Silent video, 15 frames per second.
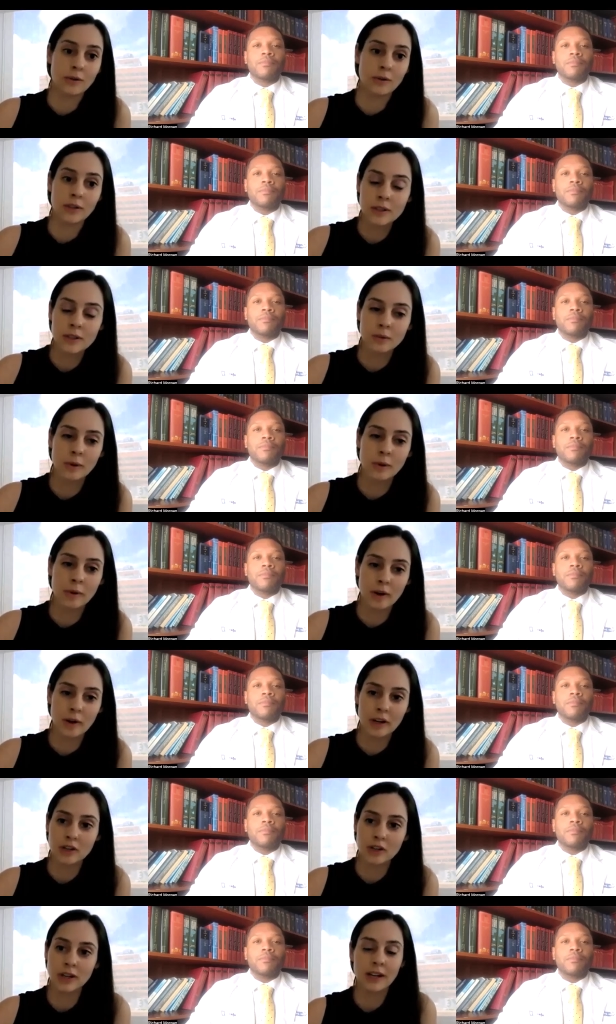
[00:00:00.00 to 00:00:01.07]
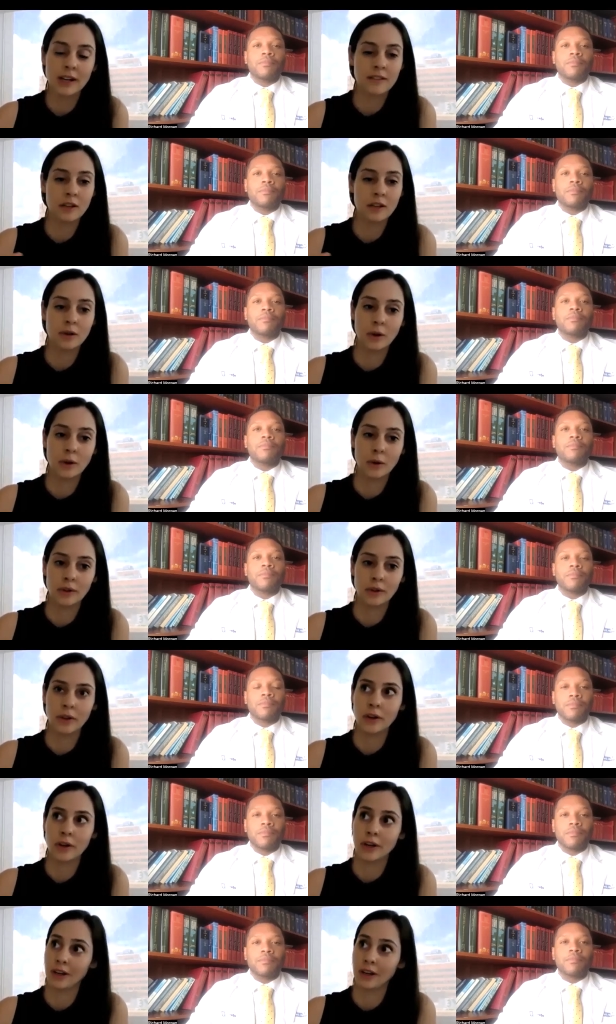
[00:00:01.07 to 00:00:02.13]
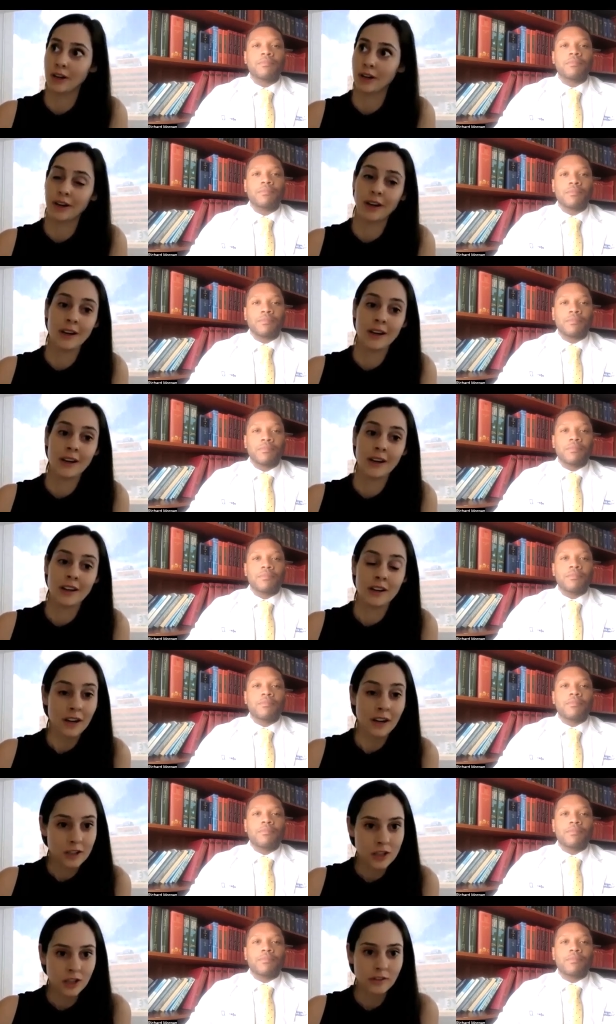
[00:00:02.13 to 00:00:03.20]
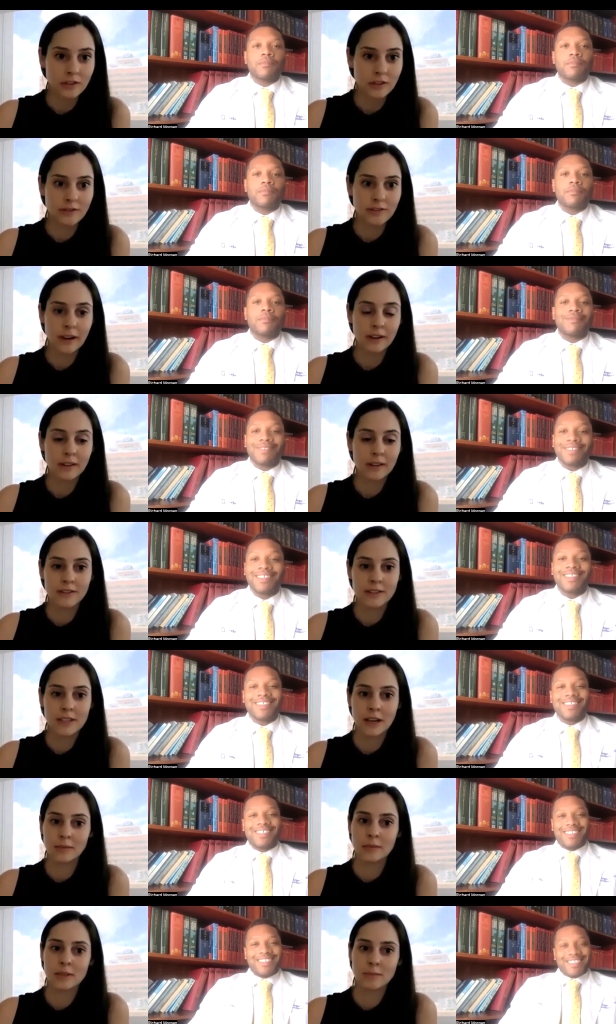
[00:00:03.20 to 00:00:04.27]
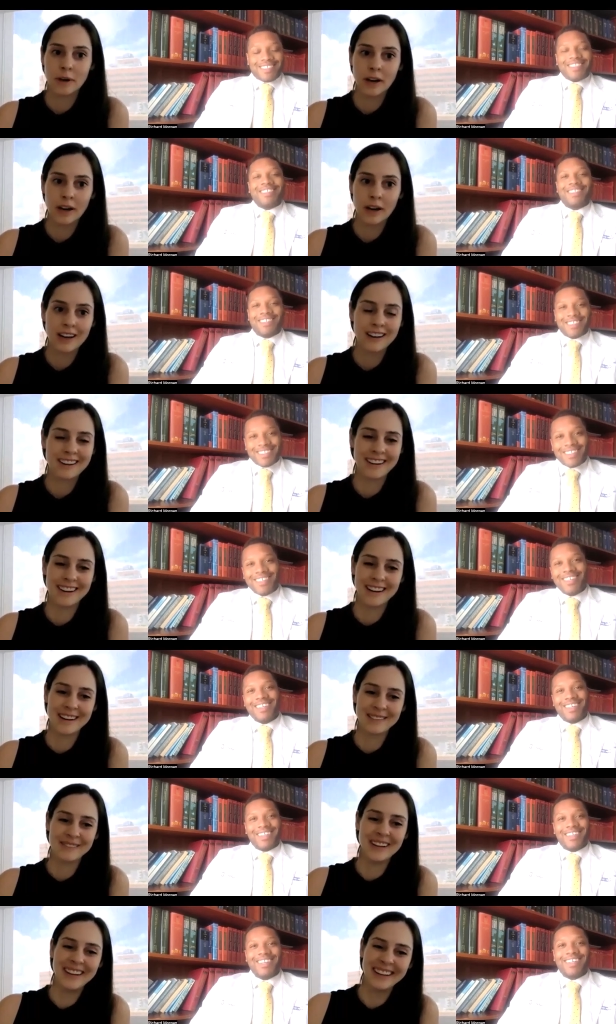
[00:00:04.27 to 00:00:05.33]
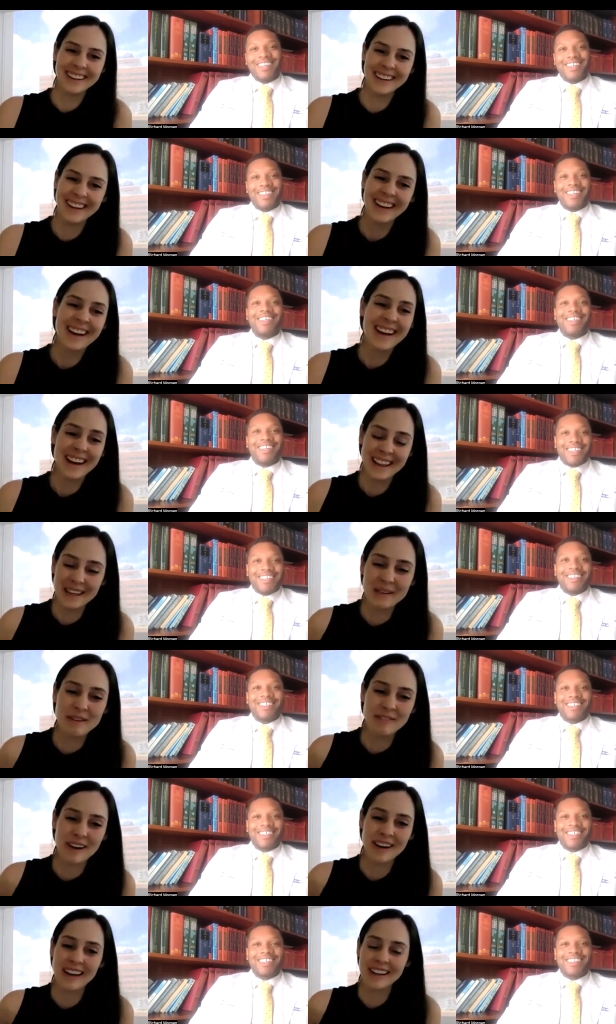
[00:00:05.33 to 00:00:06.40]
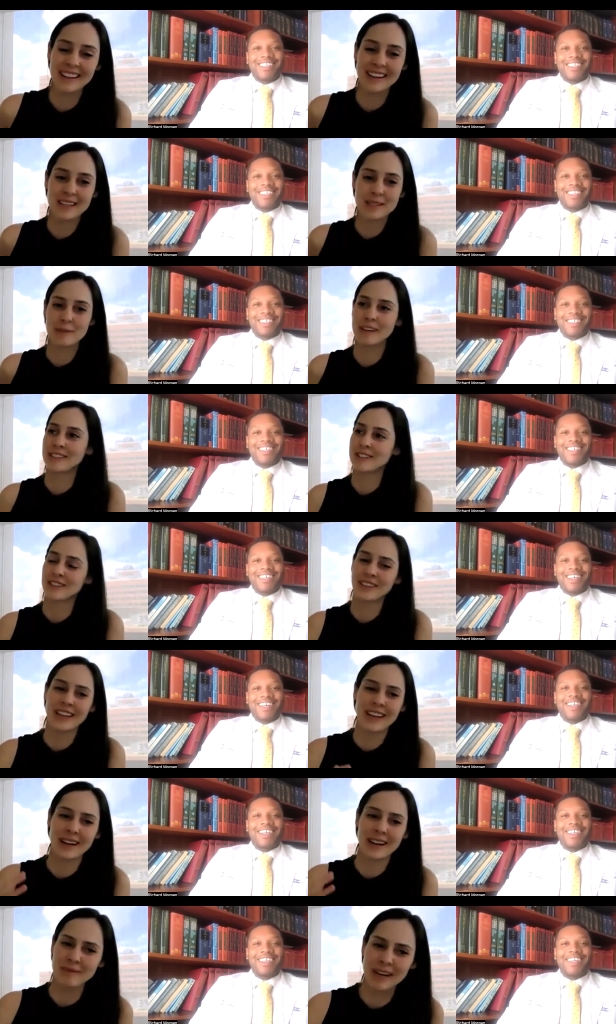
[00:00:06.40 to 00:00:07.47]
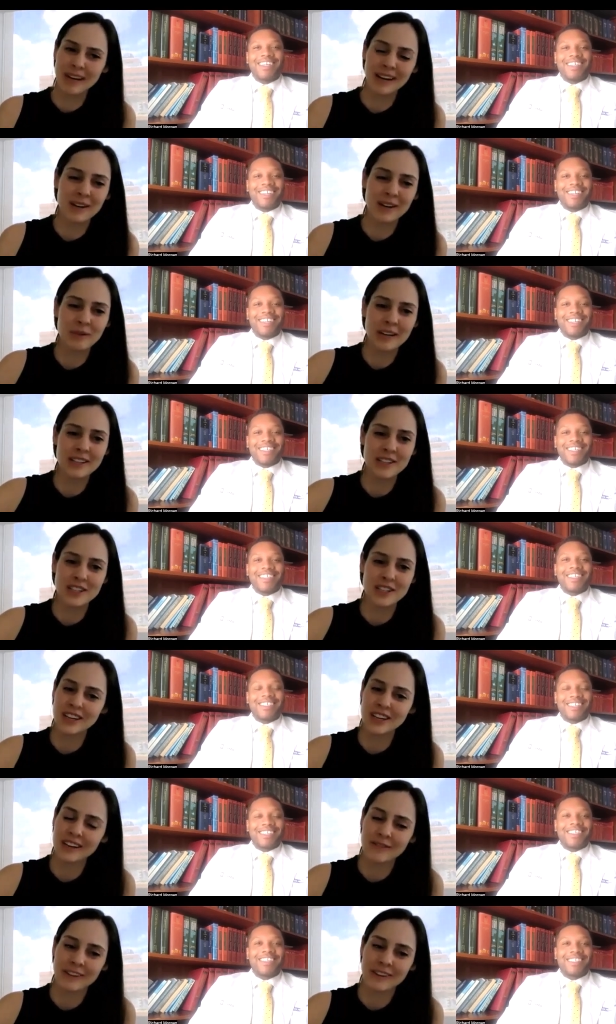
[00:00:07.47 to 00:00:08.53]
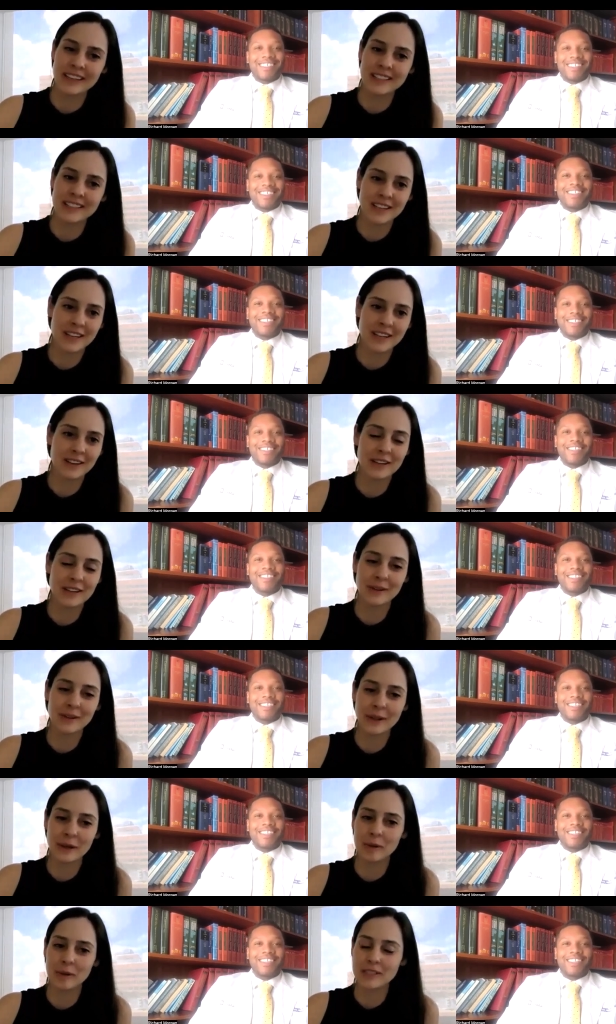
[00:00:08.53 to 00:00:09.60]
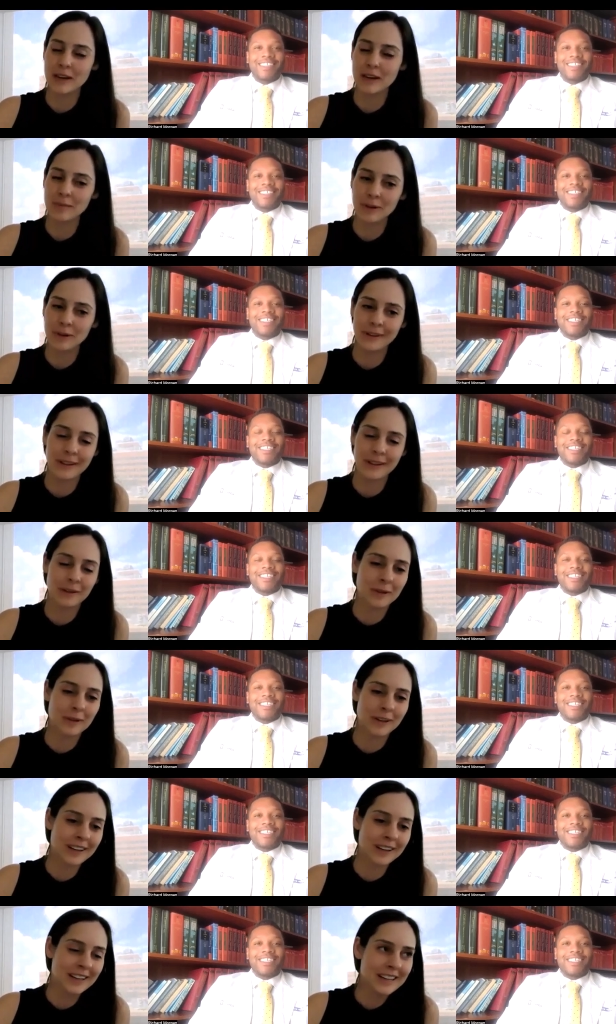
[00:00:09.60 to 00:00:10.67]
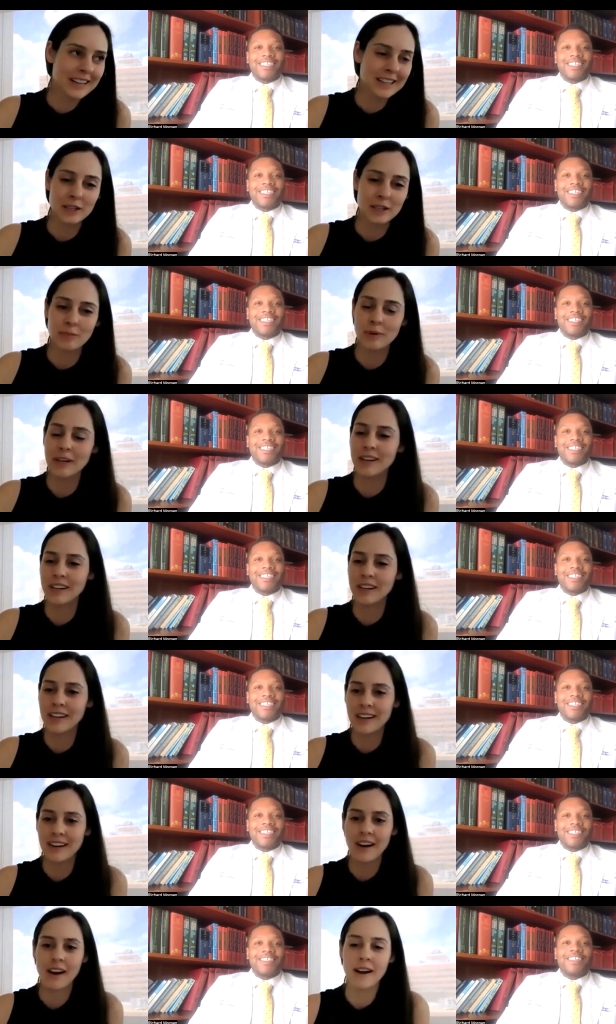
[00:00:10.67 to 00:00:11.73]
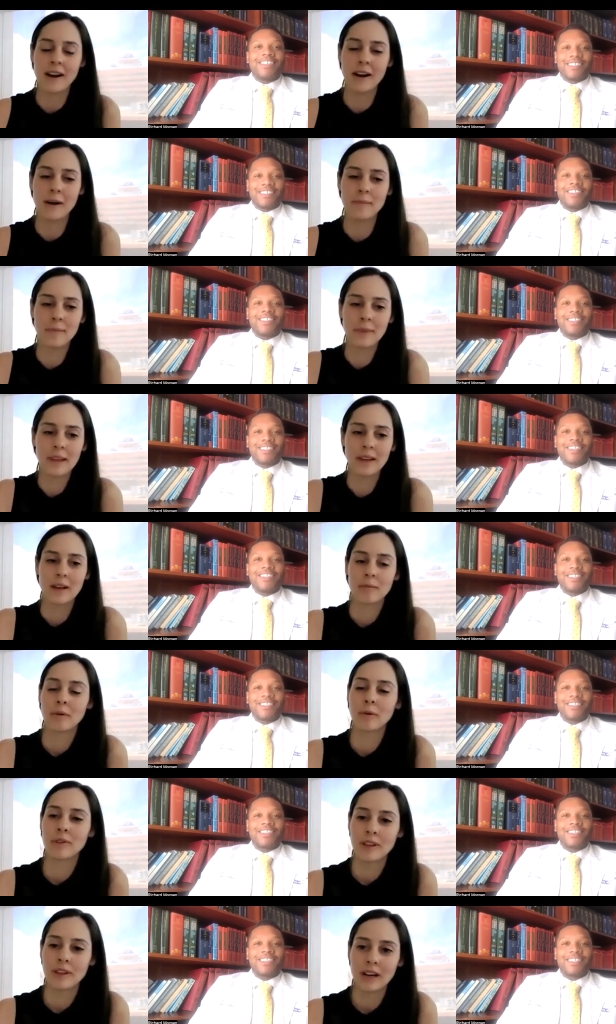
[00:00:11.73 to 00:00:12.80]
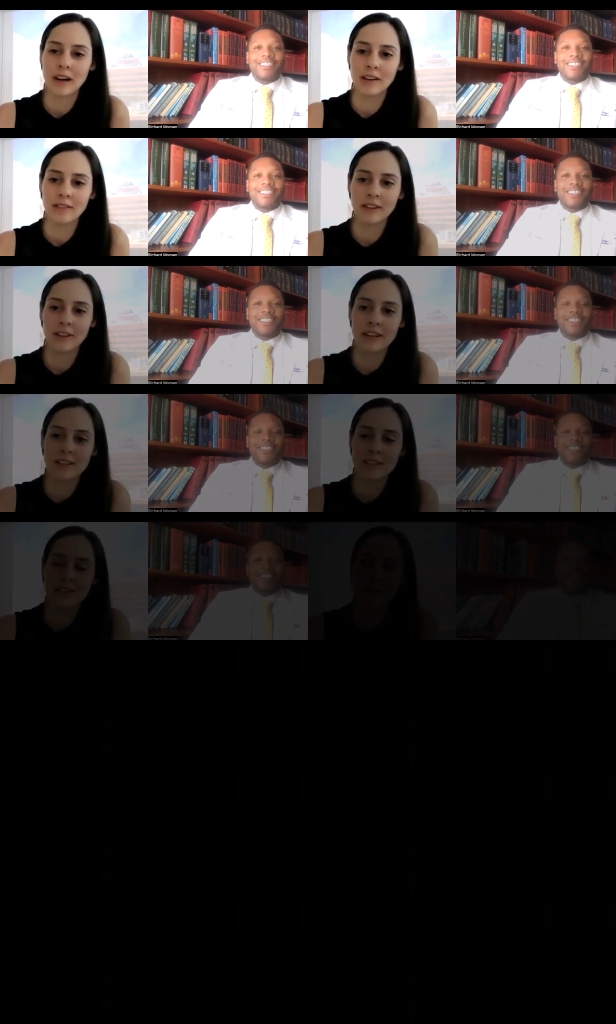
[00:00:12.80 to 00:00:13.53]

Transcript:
Speaker 1: this is where we want to treat. And then you go and look and you're not sure if you found the same spot. Um, I think we've all had that experience where you're like, I'm not quite sure if I need to go, you know, a little more temporal, a little more superior. Um, but with the Navilas,